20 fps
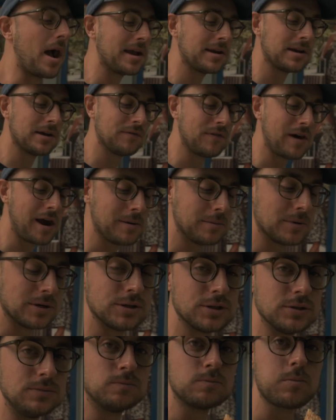I love how
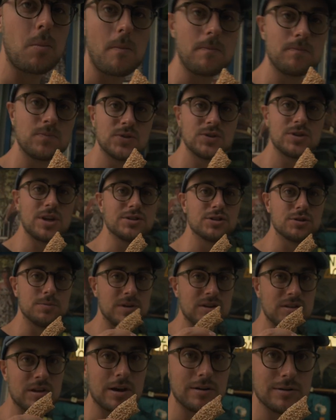much
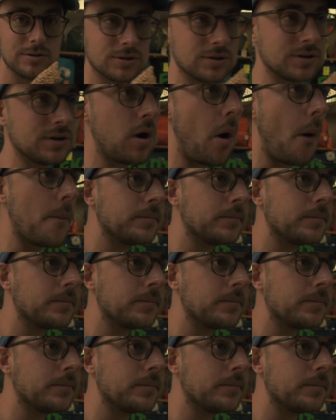sesame there is on